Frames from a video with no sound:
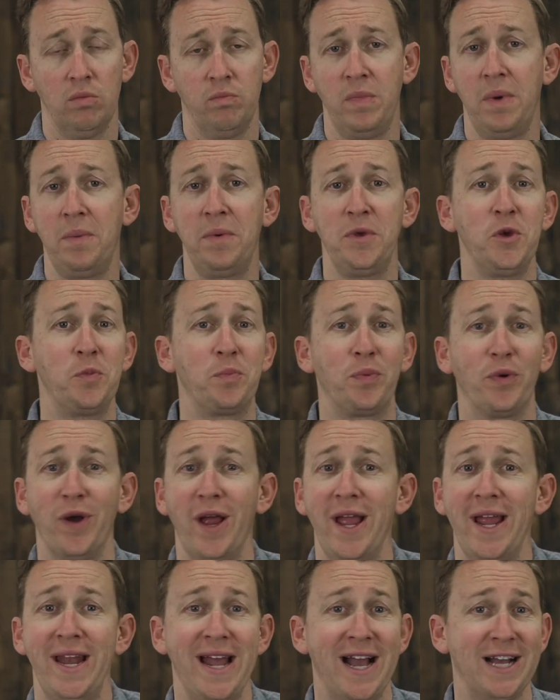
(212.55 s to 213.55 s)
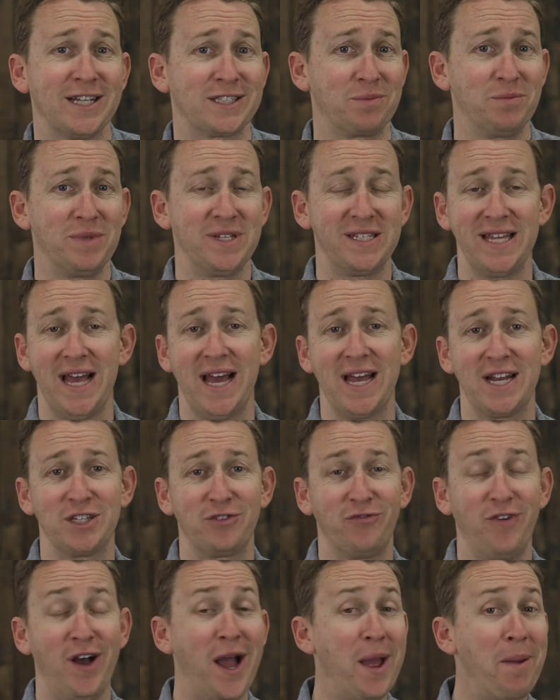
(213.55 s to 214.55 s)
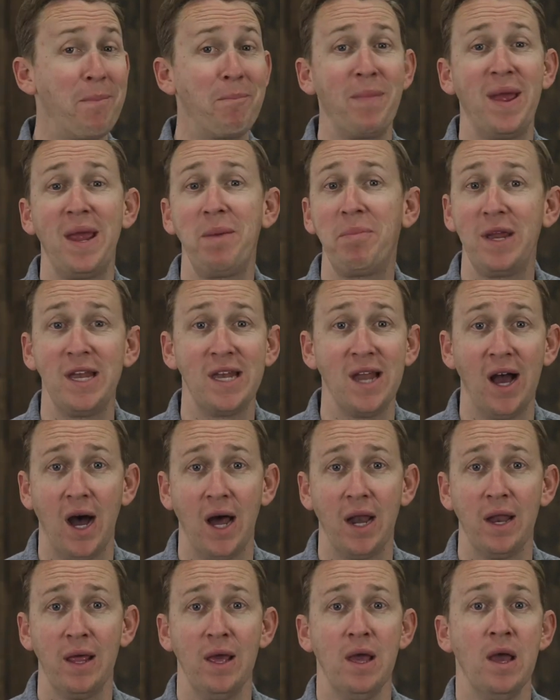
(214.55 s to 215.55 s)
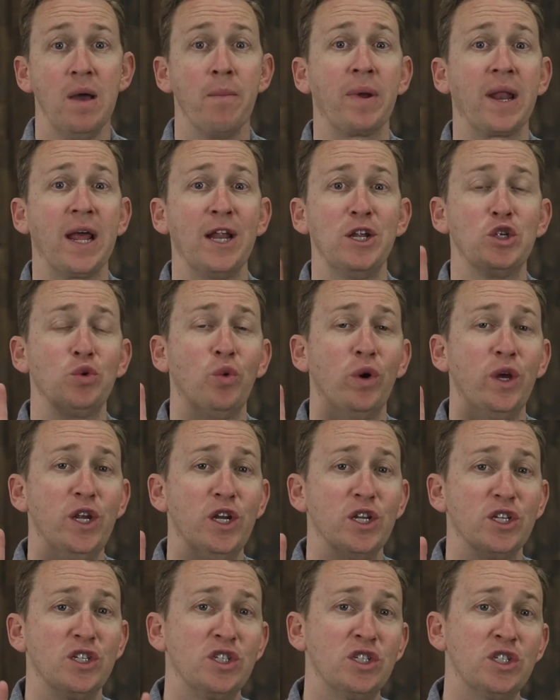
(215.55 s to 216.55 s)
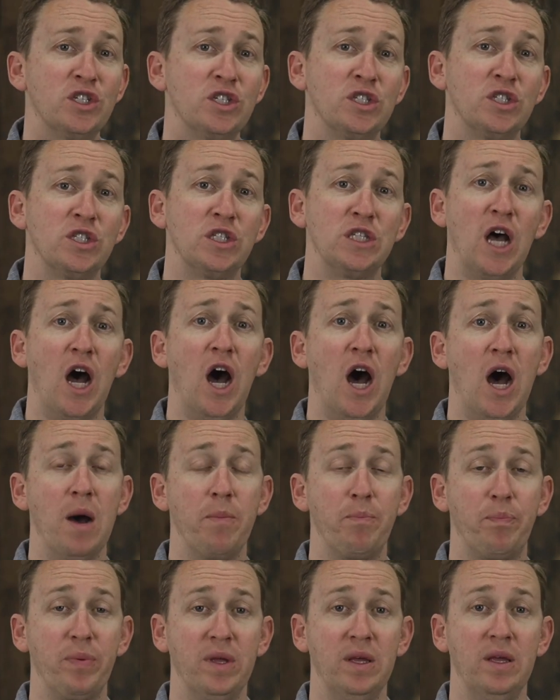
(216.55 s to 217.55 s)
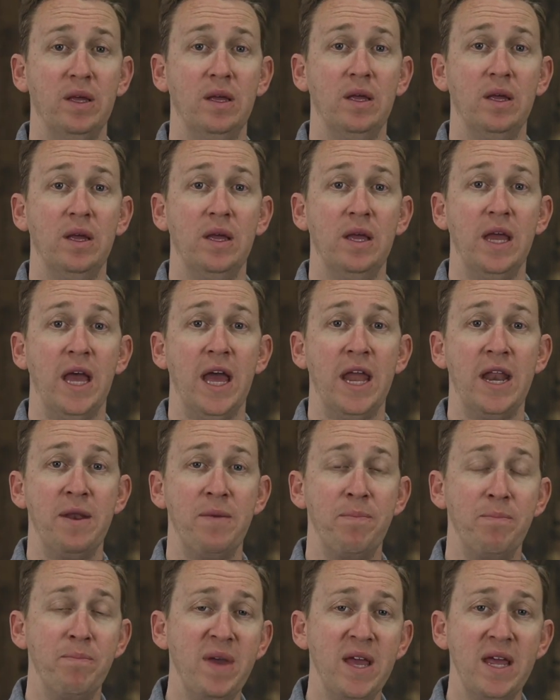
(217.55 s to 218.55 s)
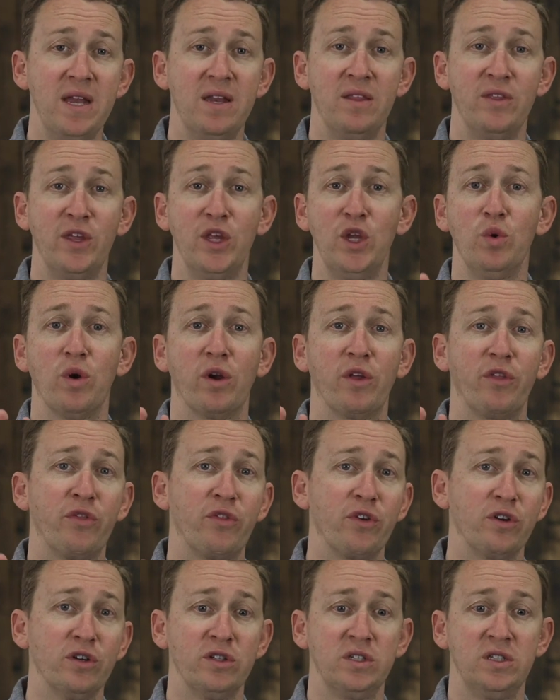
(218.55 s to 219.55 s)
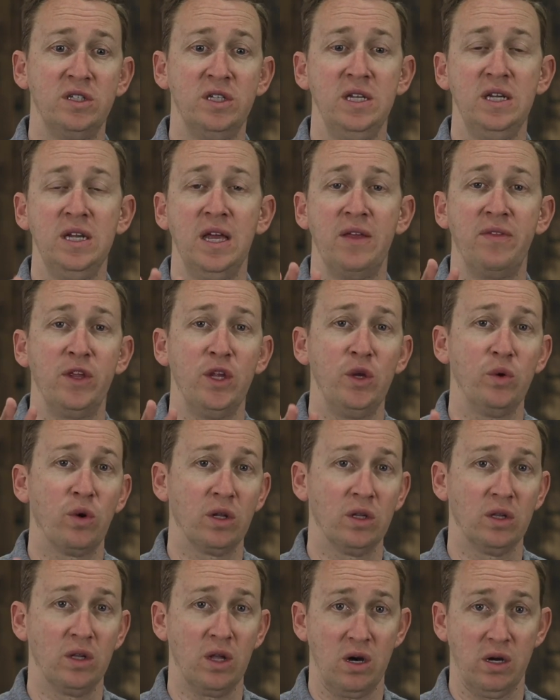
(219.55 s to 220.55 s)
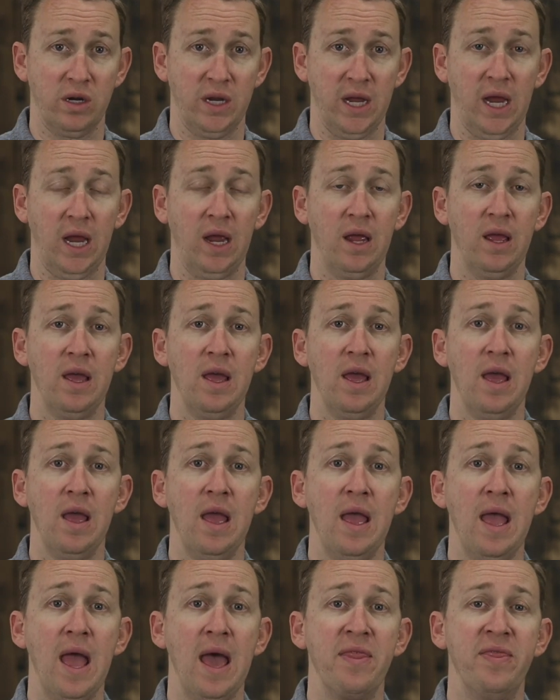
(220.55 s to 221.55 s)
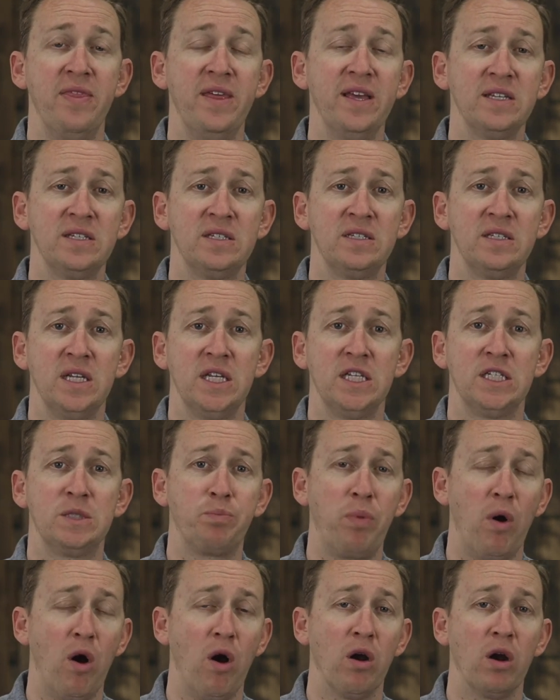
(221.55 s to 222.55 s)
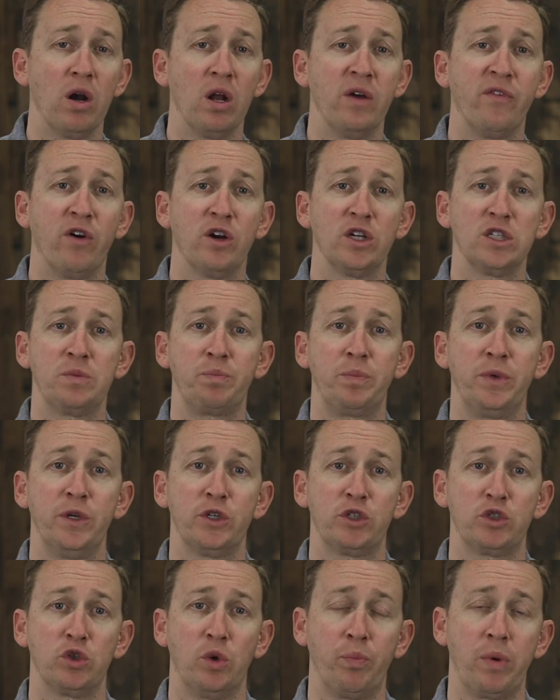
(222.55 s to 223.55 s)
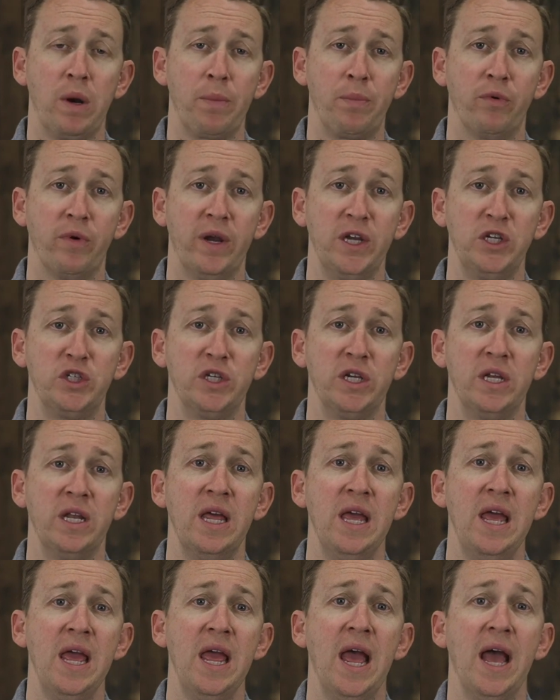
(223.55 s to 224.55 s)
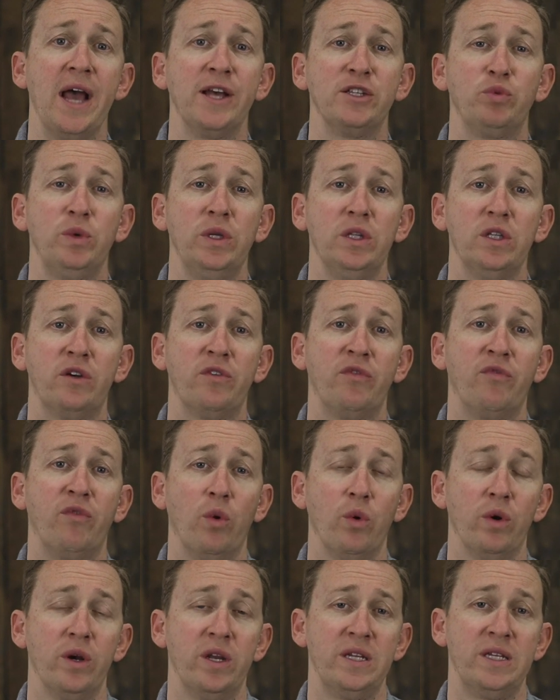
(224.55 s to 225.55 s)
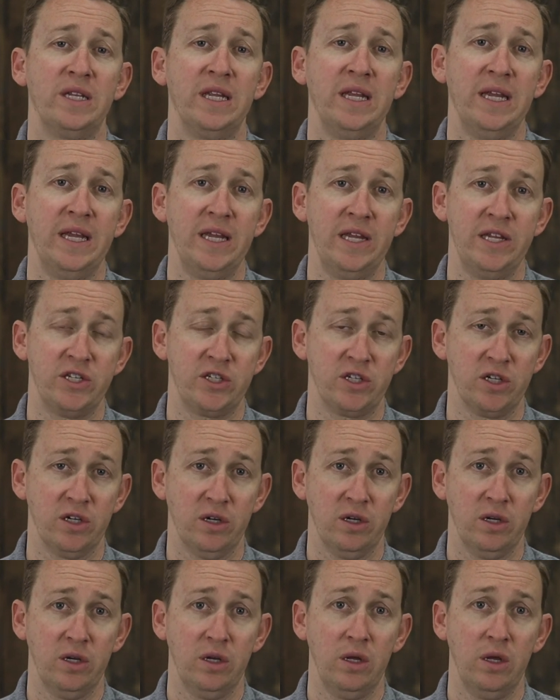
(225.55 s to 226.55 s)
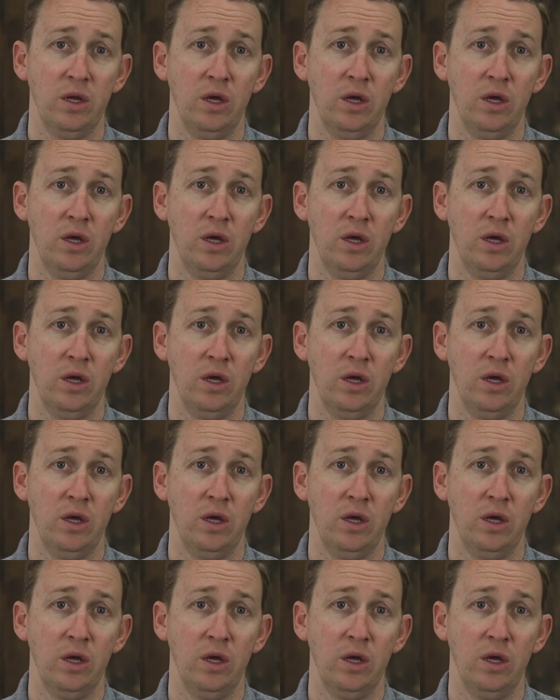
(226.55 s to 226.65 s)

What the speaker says: Maybe you pray and ask him to satisfy, maybe not, but I just want you to stop and admit that you are thirsty and that you are longing. This is part of our spiritual preparation as we look forward to Easter,